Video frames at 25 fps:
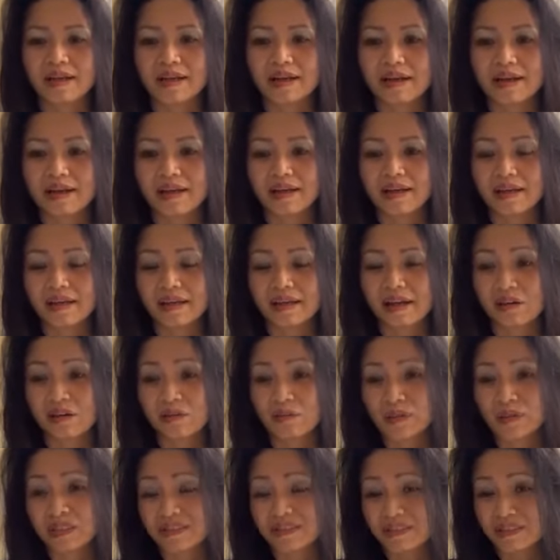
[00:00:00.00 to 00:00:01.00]
I
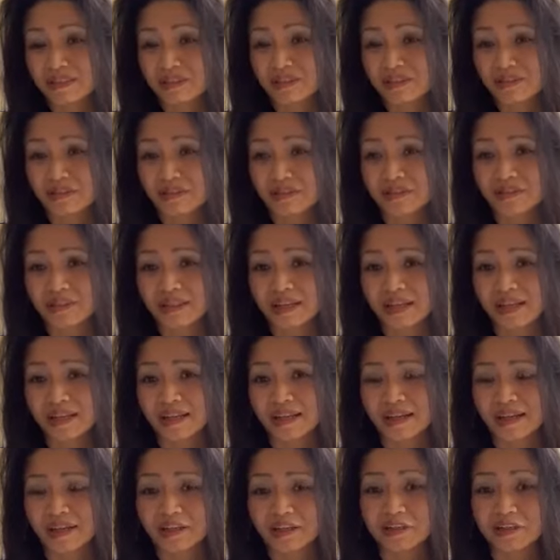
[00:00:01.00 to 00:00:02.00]
always ensure that
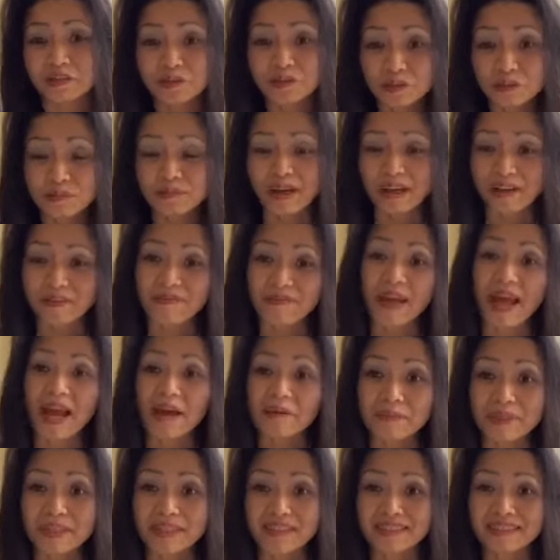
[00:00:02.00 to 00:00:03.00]
I include my
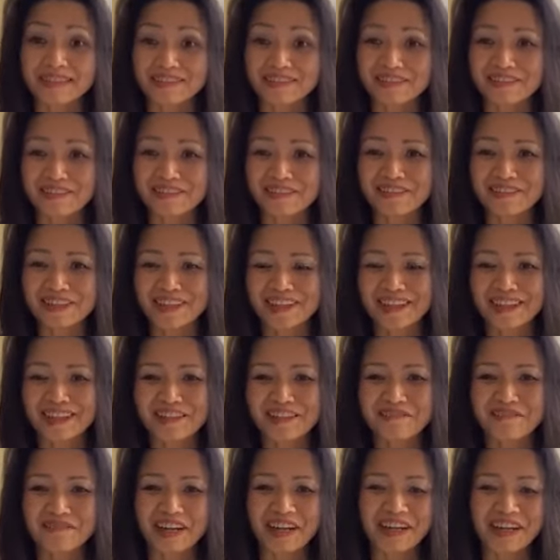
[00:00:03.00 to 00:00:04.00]
family. So
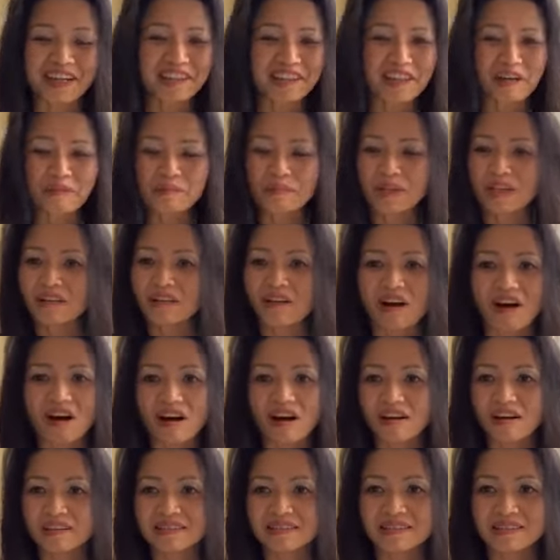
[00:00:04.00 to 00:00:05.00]
inviting them
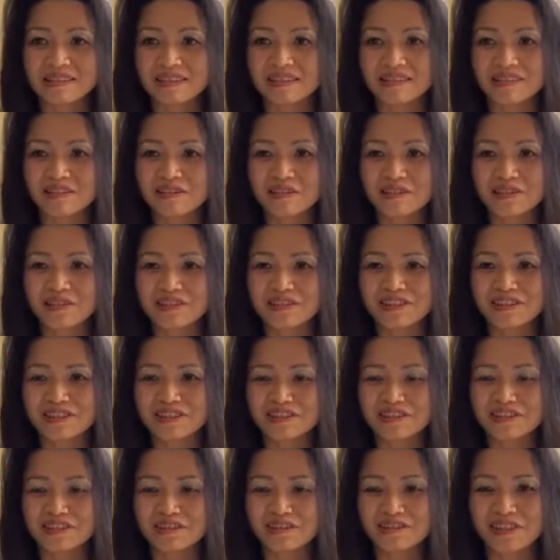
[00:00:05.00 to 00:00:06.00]
along to,
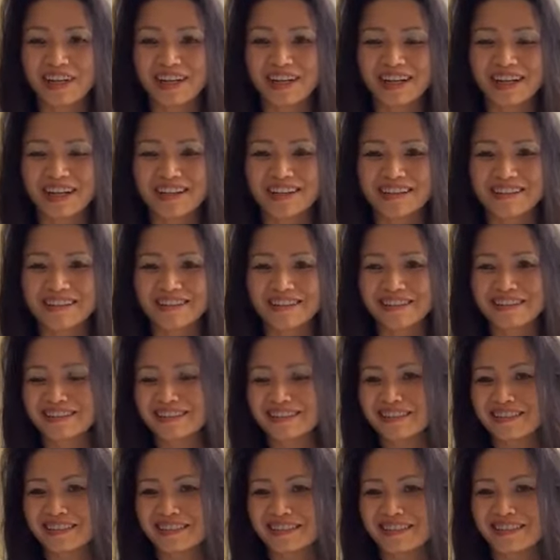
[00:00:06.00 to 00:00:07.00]
to uh,
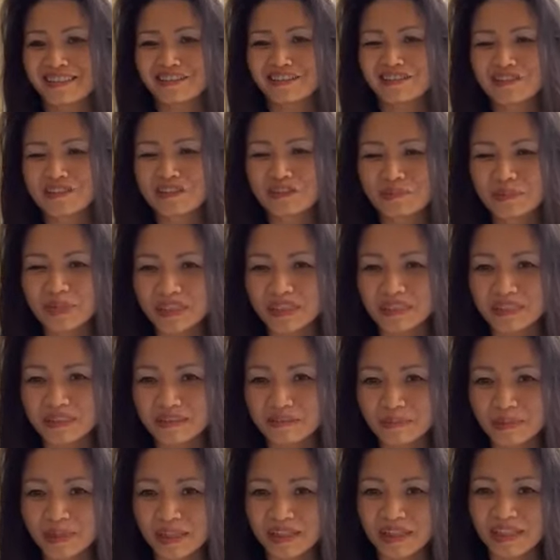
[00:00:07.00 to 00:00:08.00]
listen either to me
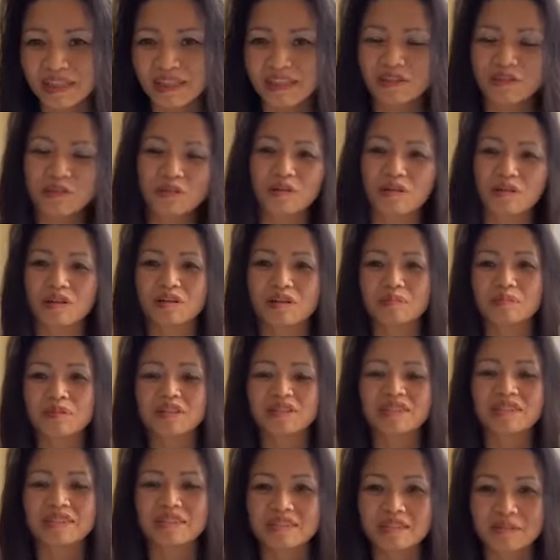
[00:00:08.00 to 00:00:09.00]
speak or
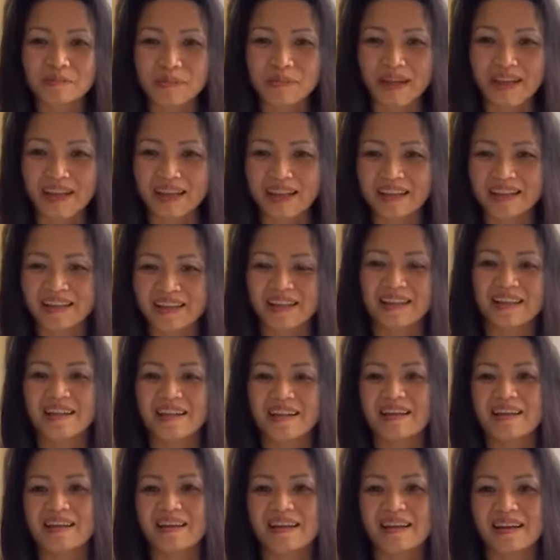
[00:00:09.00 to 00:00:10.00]
participate
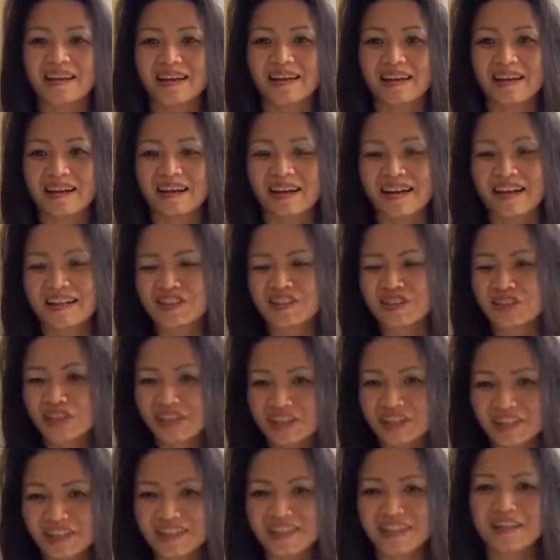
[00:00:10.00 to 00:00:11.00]
in a
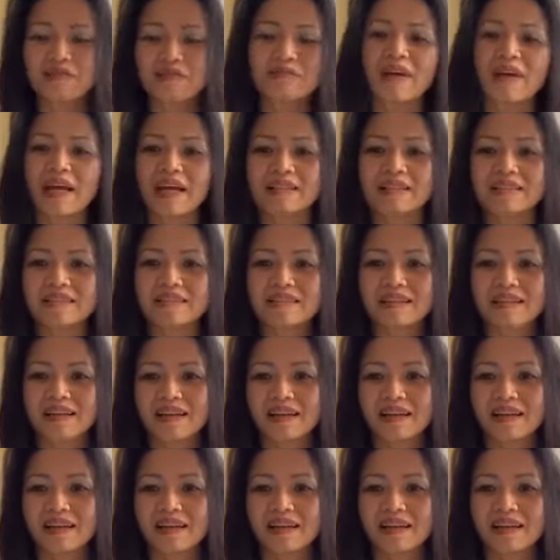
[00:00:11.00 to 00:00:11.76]
charity event,